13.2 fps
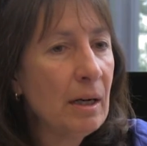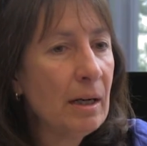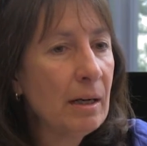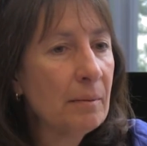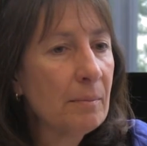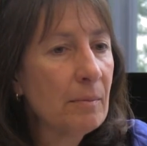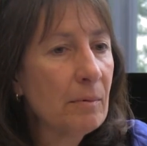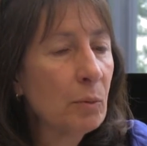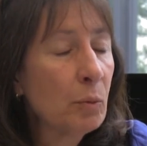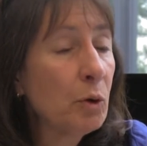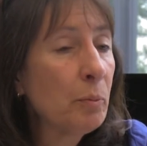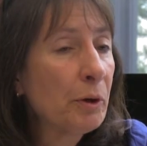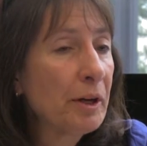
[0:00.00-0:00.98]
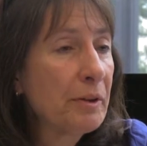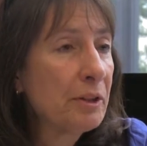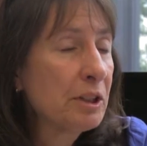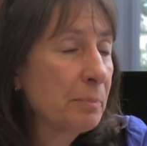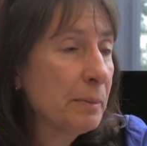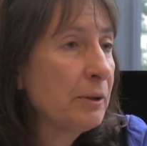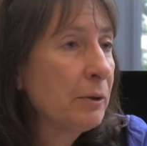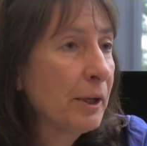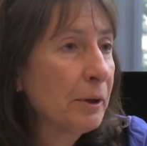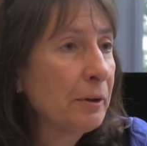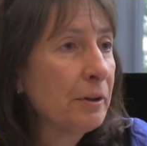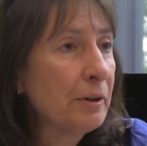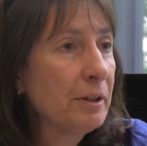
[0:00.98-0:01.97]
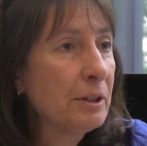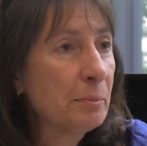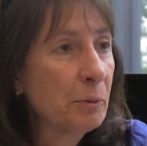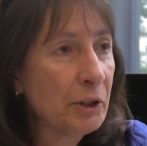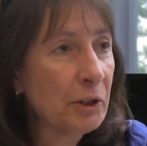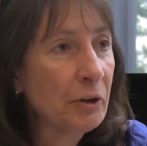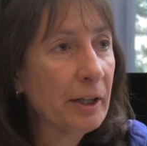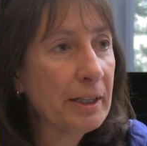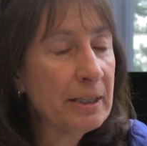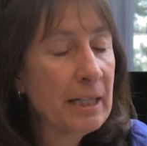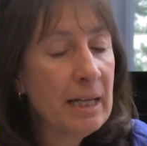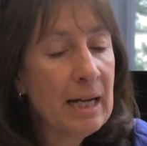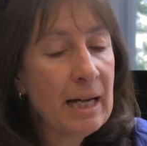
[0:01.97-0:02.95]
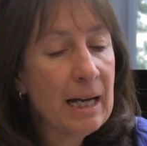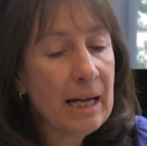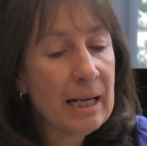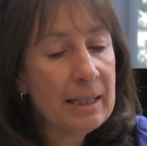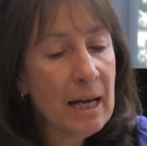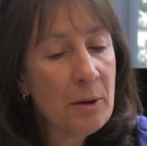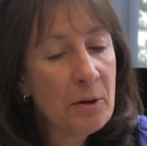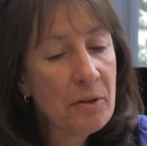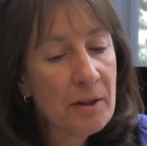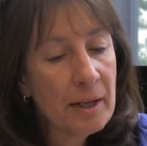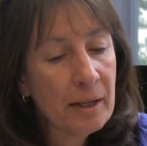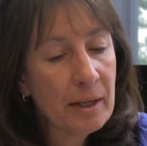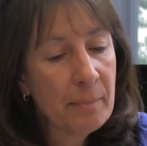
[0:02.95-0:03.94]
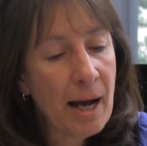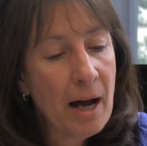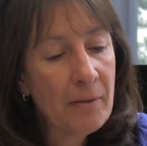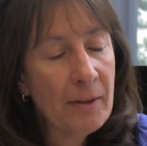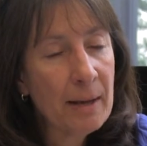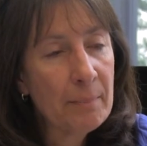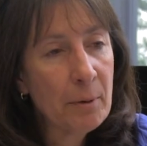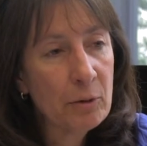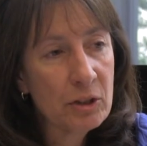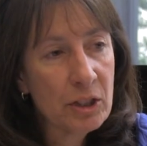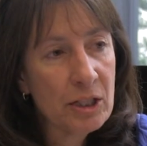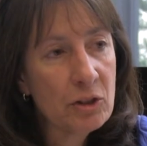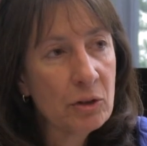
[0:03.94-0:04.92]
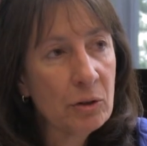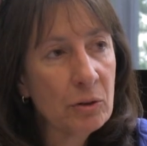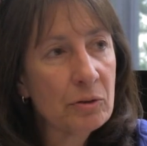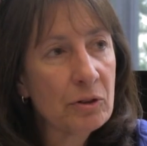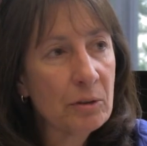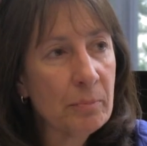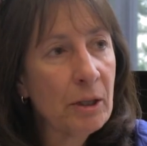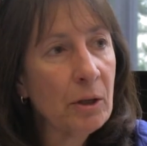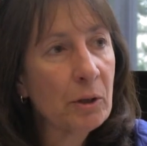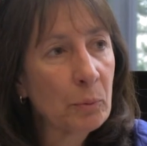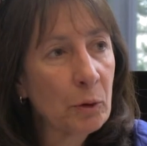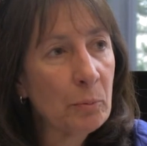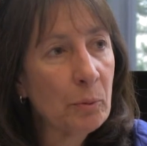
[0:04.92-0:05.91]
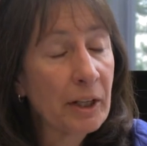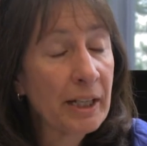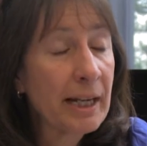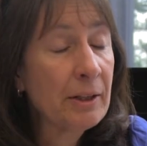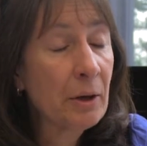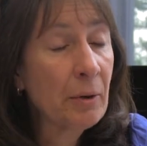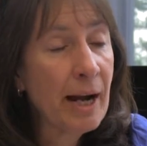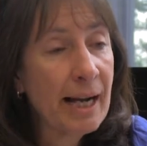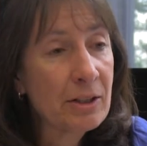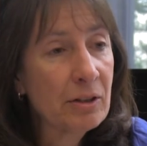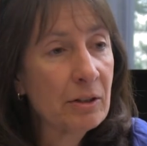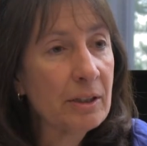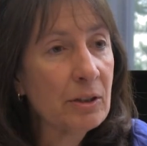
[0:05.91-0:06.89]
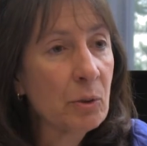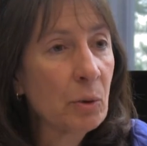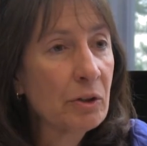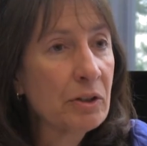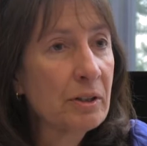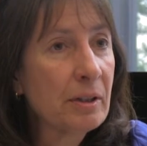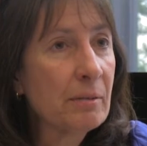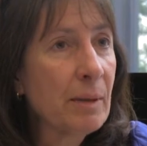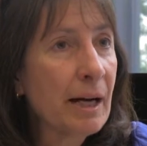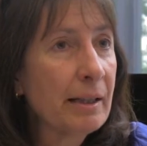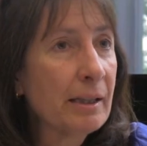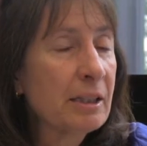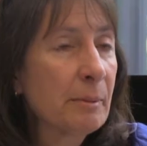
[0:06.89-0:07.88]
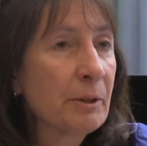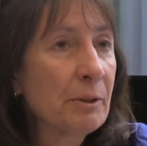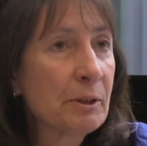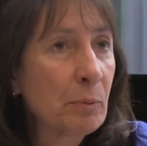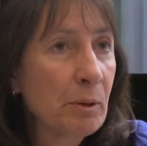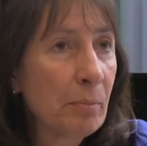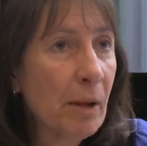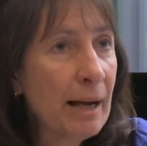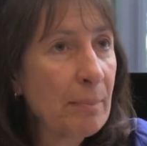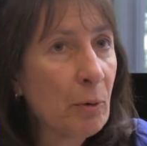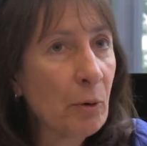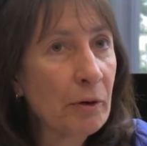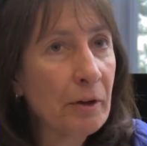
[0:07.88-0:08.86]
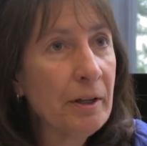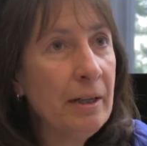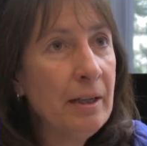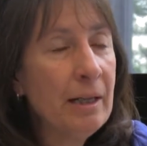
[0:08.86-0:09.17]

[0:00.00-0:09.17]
the rubric and the speed grader is pretty great. Another thing about that potential to build a rubric, and I know actually towards the end of my experience with Blackboard,